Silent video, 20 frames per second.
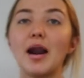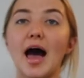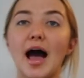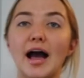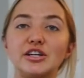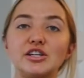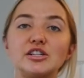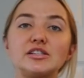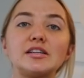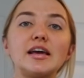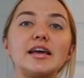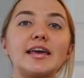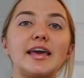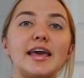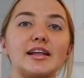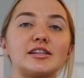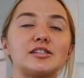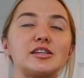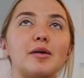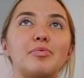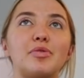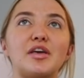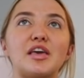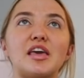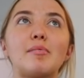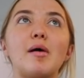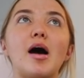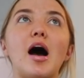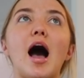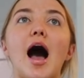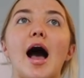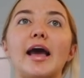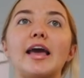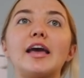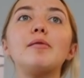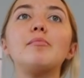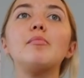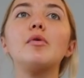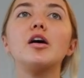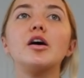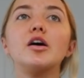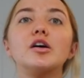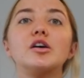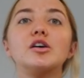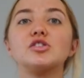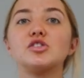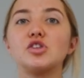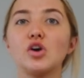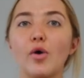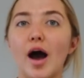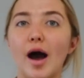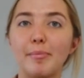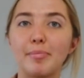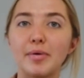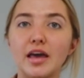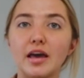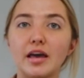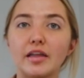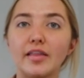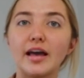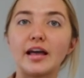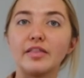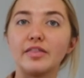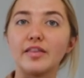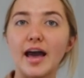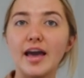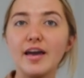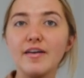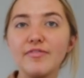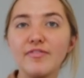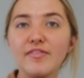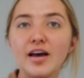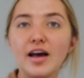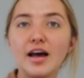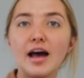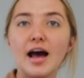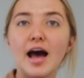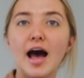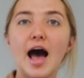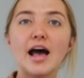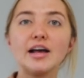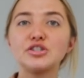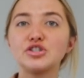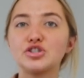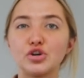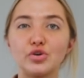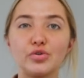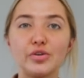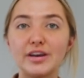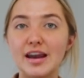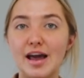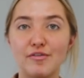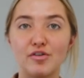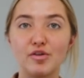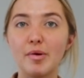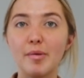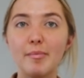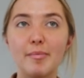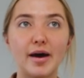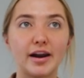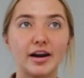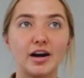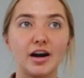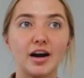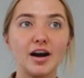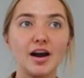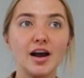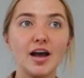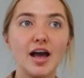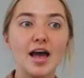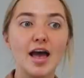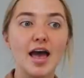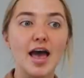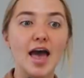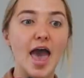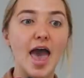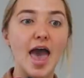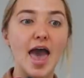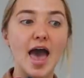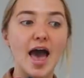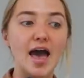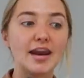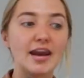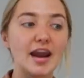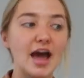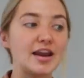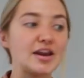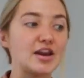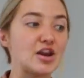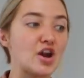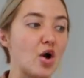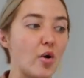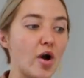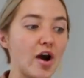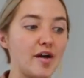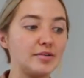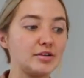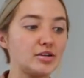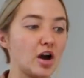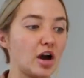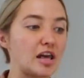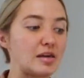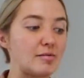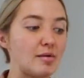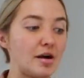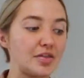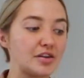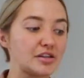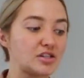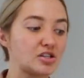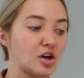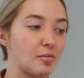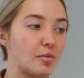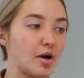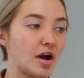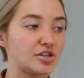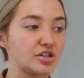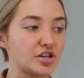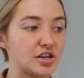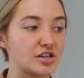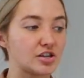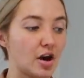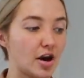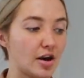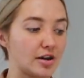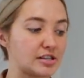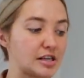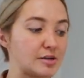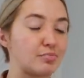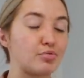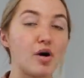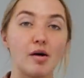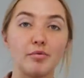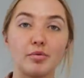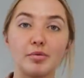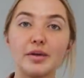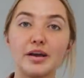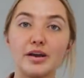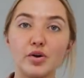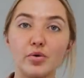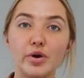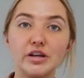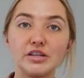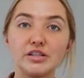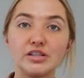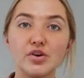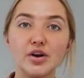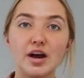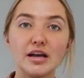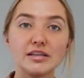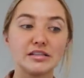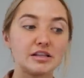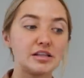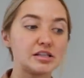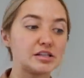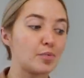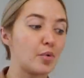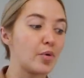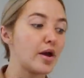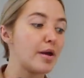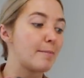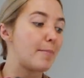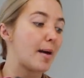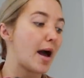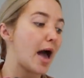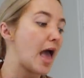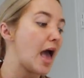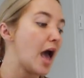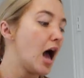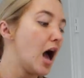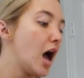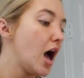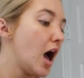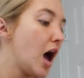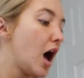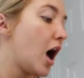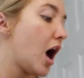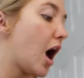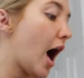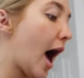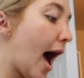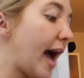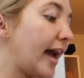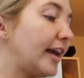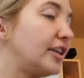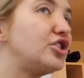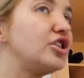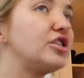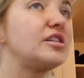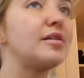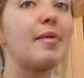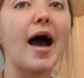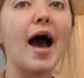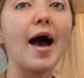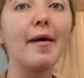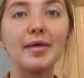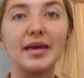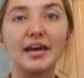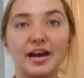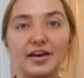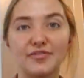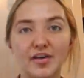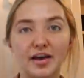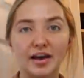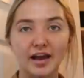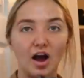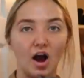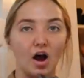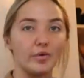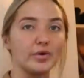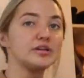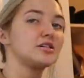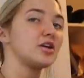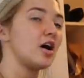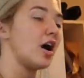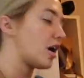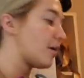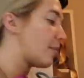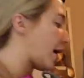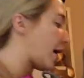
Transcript: but I just like can't stop thinking about I am so happy. Like life has truly never been better. And I know I've been talking about this so much and it's honestly probably annoying to you guys at this point, but I just am happy and I feel like I always talk